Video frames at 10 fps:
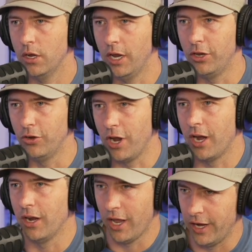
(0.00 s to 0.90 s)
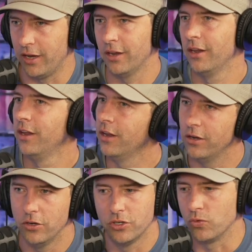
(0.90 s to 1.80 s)
And you got to
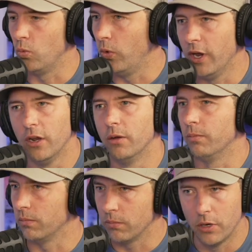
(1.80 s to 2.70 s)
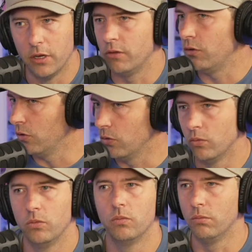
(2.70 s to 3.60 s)
you just will them
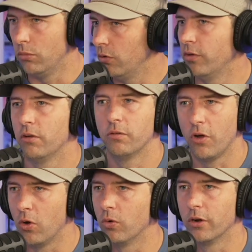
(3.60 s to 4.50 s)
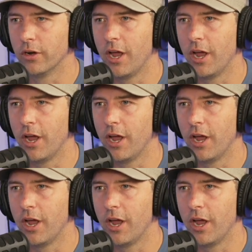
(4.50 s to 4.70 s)
into moving forward.